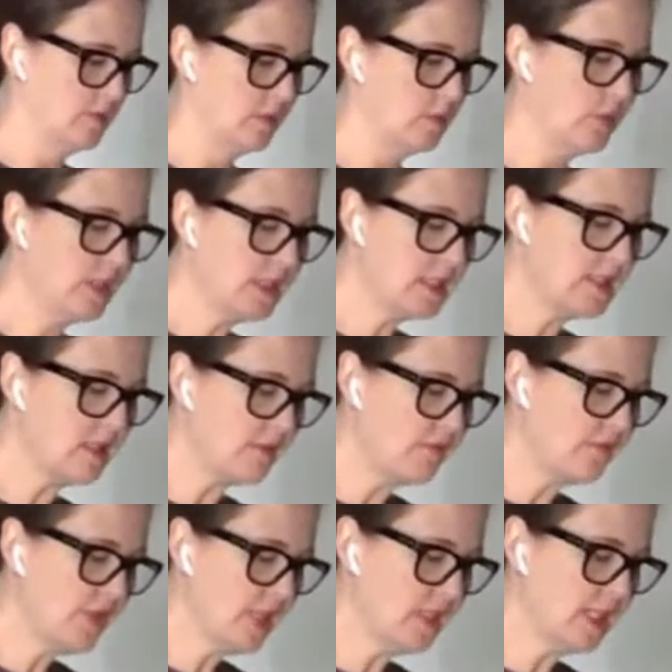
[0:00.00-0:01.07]
We want this
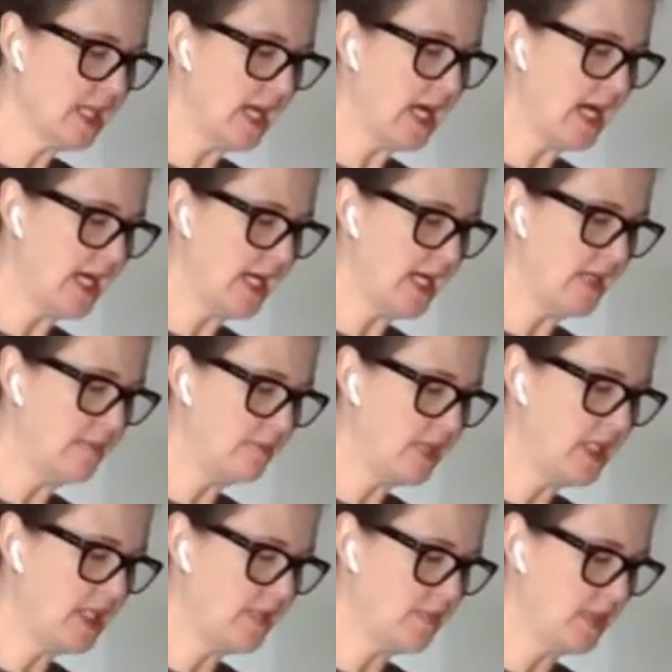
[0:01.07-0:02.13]
on fairly high,
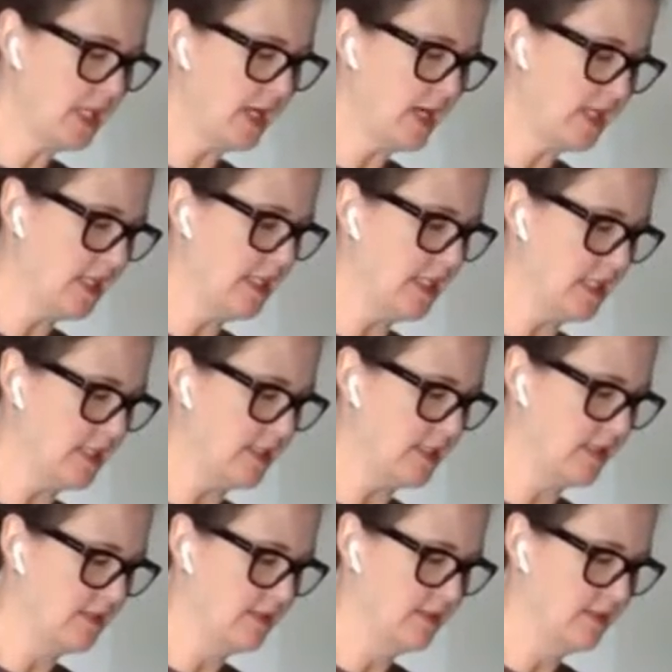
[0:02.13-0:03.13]
medium-high heat.